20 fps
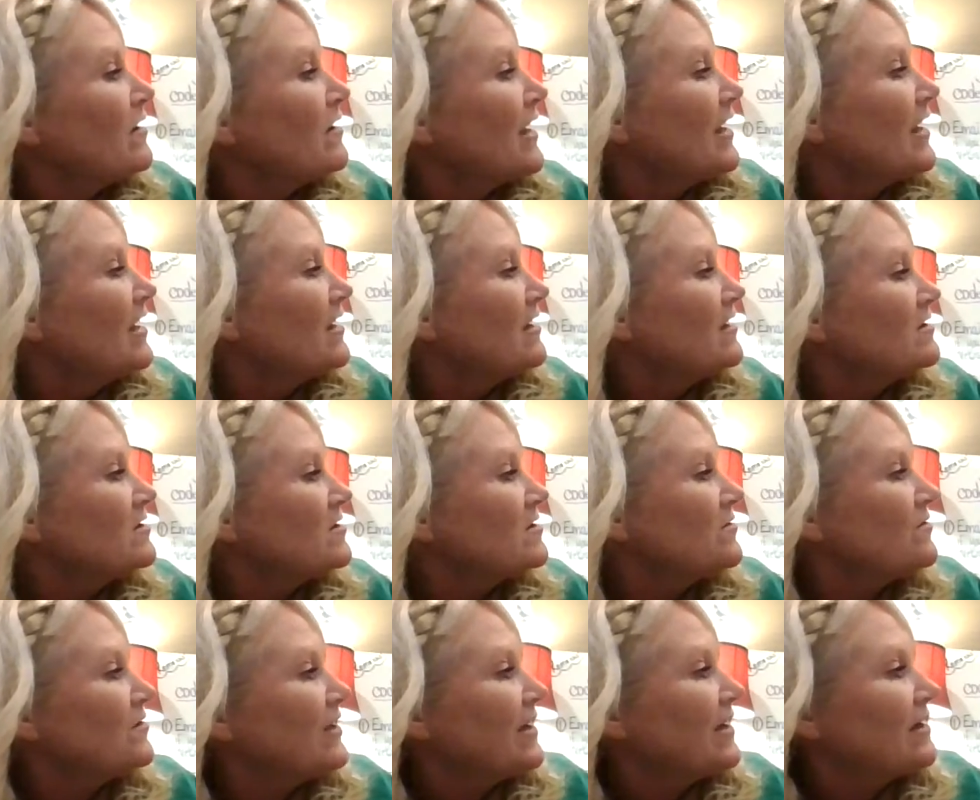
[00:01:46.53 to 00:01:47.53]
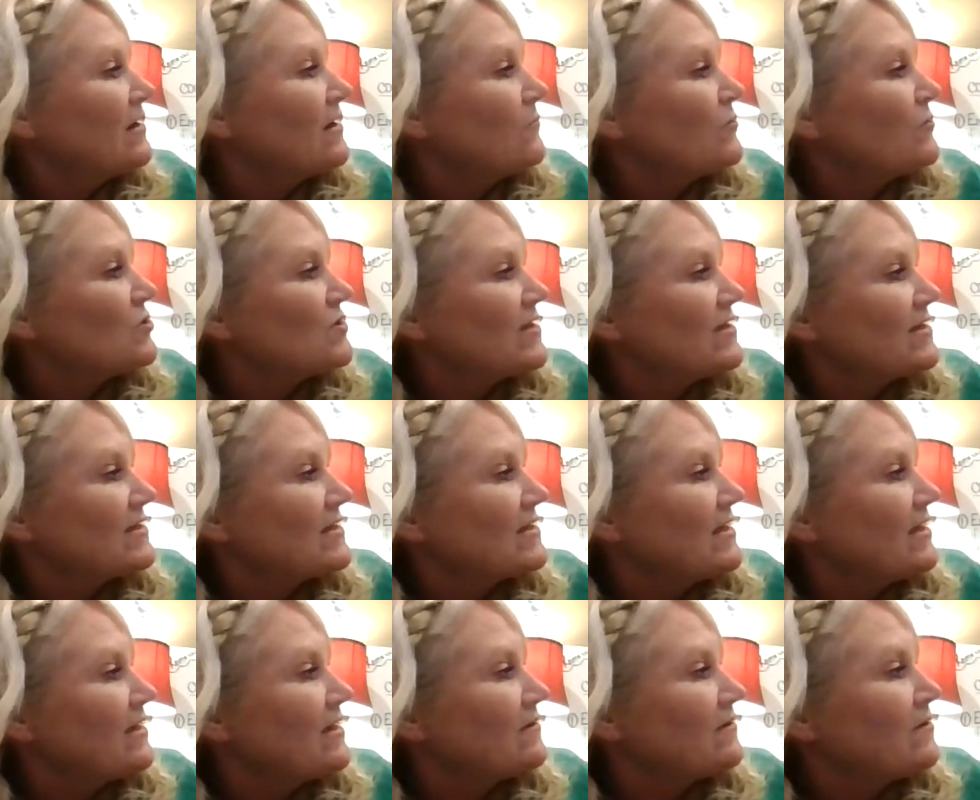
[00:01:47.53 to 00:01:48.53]
and the land on which they
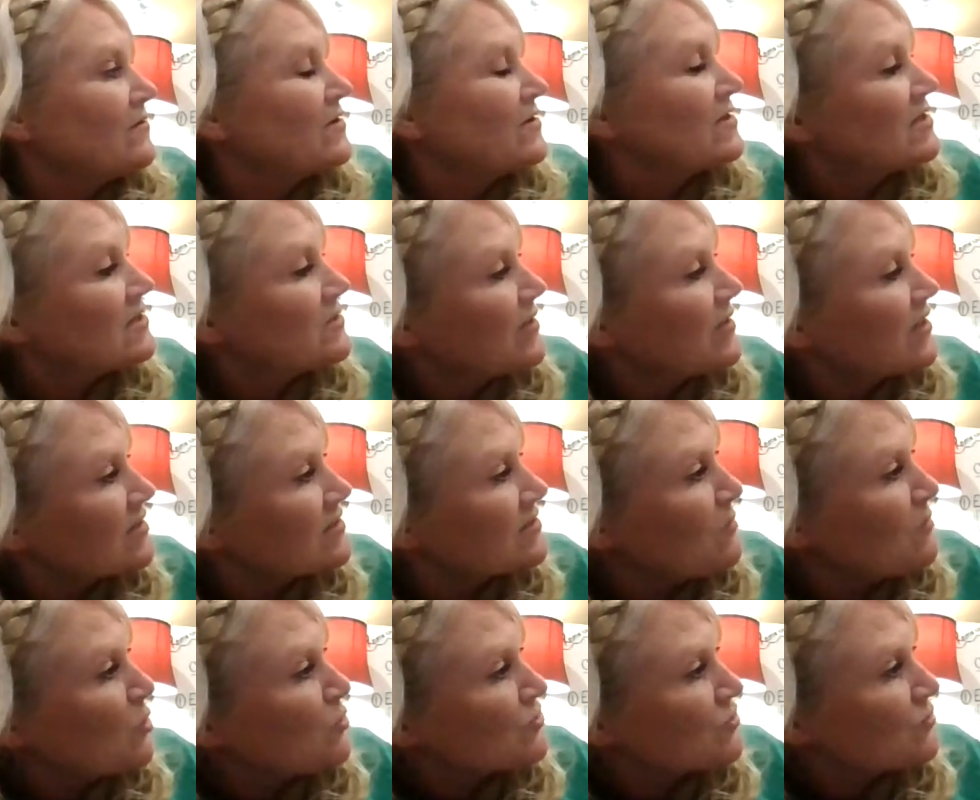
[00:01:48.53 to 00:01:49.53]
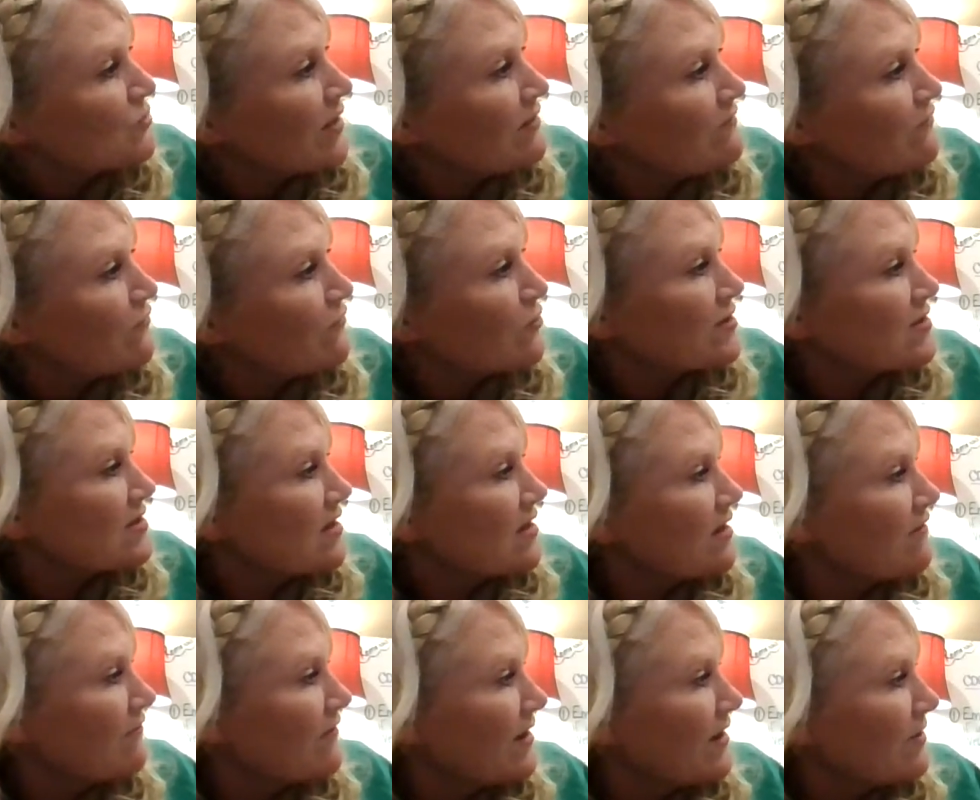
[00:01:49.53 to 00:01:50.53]
stand. This is because most rainforests
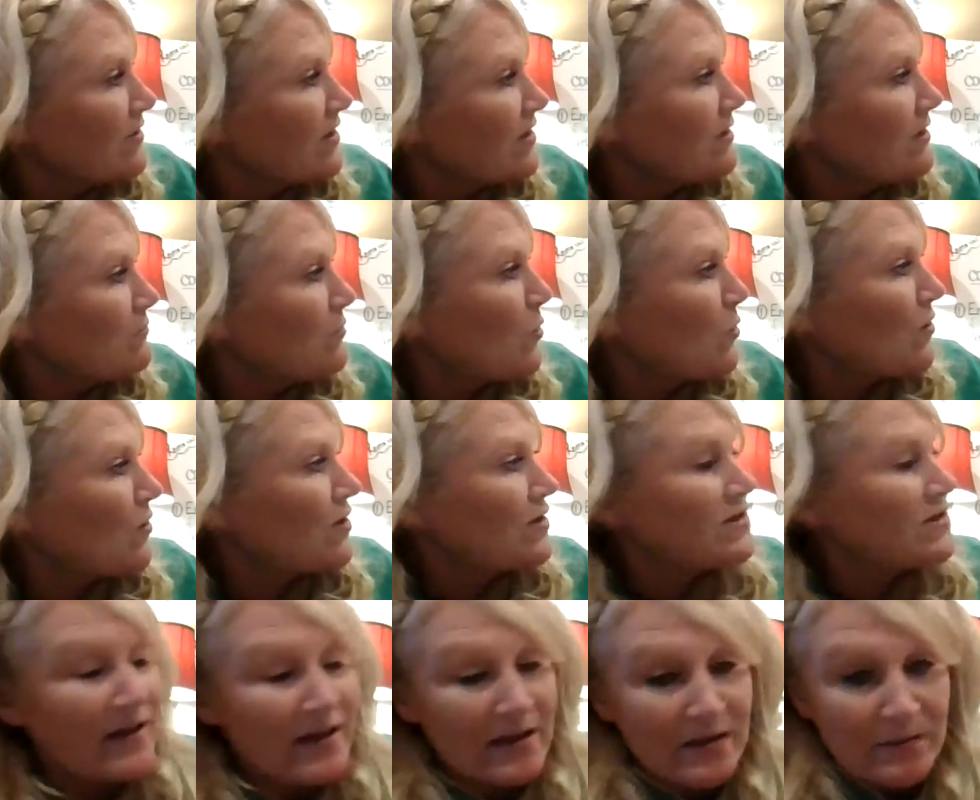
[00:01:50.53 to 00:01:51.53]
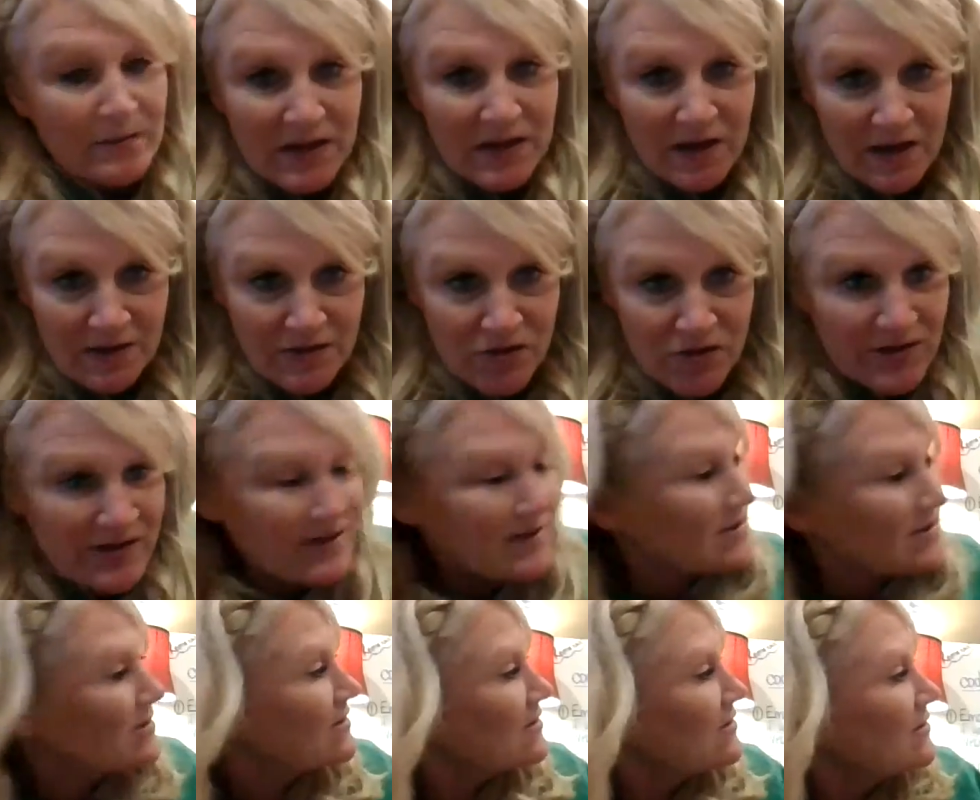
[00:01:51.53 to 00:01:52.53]
are found in poor developing
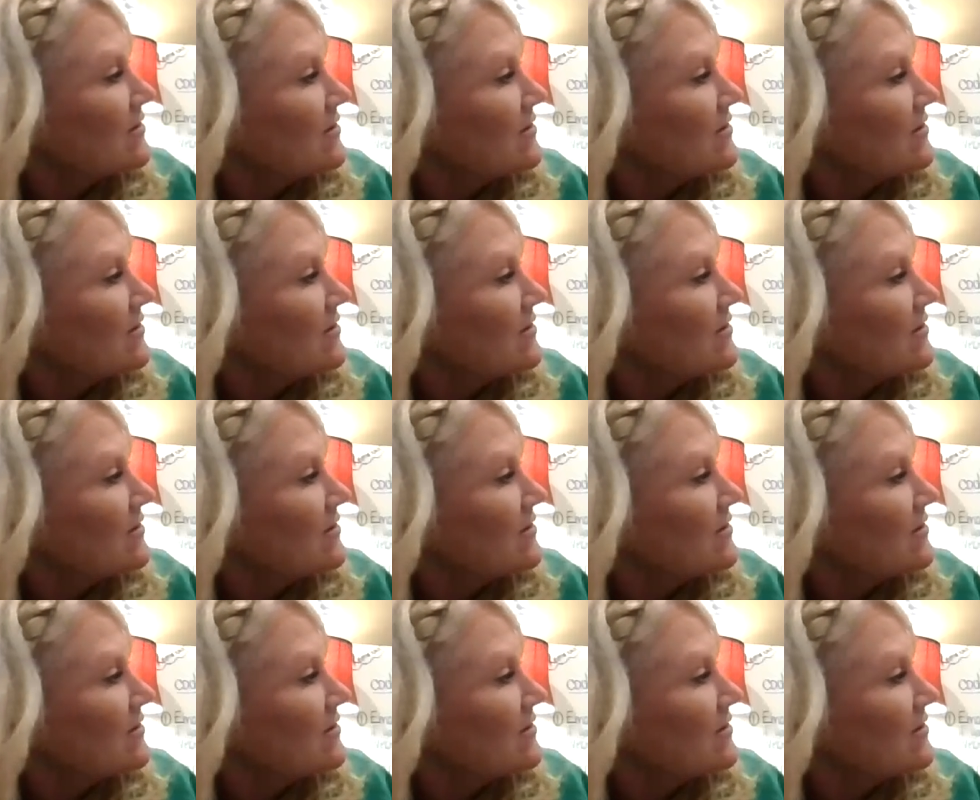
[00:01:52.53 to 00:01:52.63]
countries.